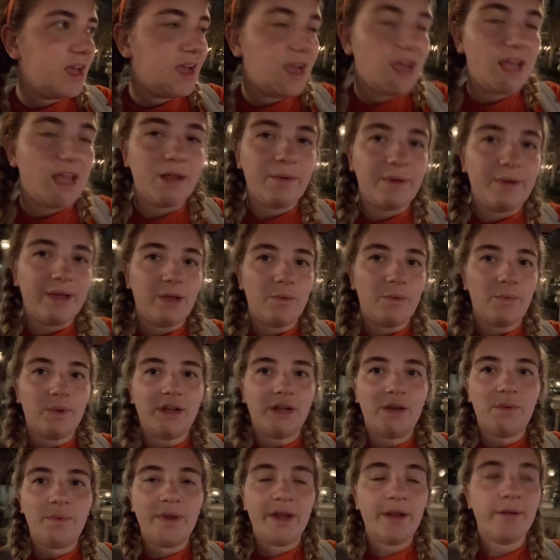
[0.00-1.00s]
Anyway, we're
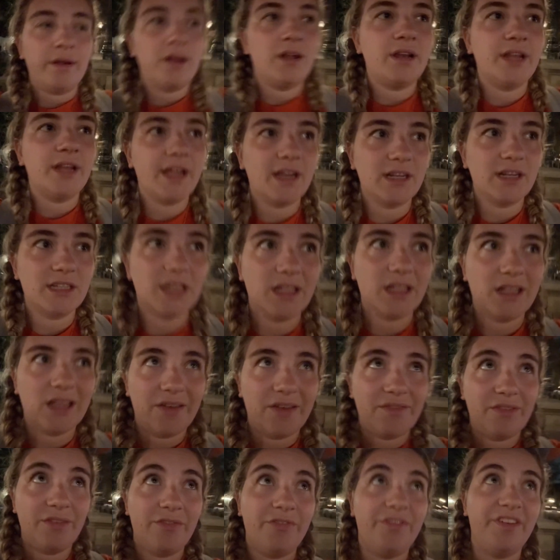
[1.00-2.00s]
gonna wait around here till
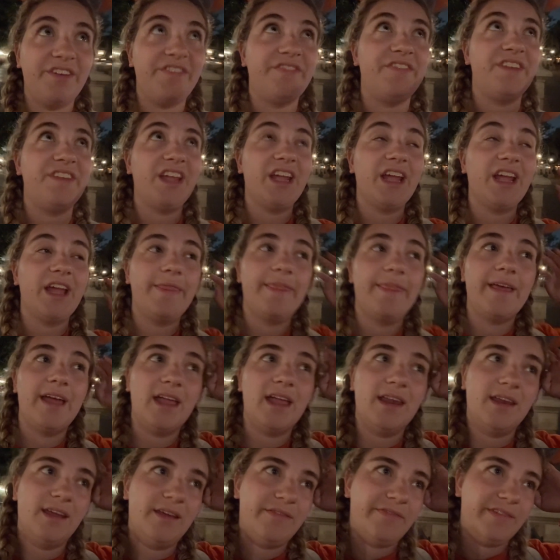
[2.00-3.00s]
11.50 and
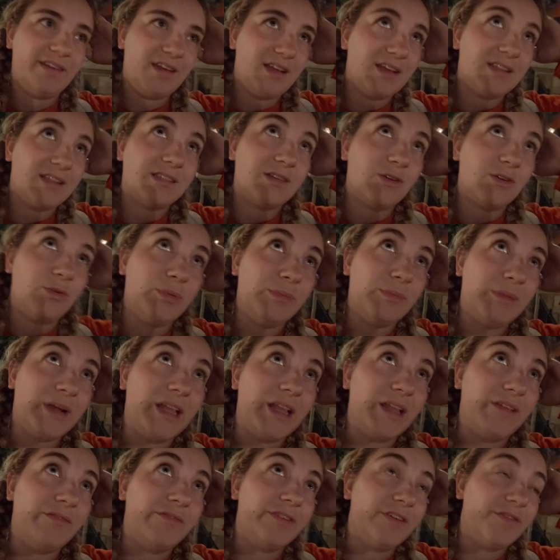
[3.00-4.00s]
then if it doesn't open by
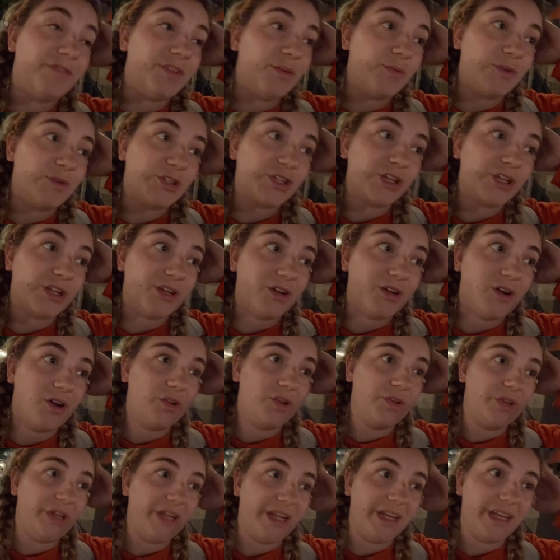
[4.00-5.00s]
11.50, we're just gonna haul
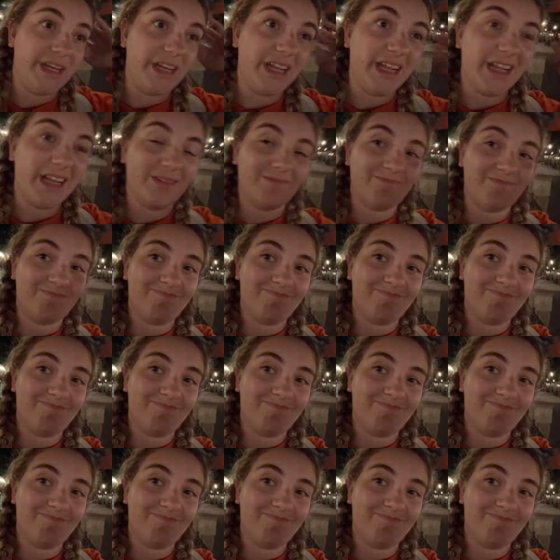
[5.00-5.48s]
to Indy.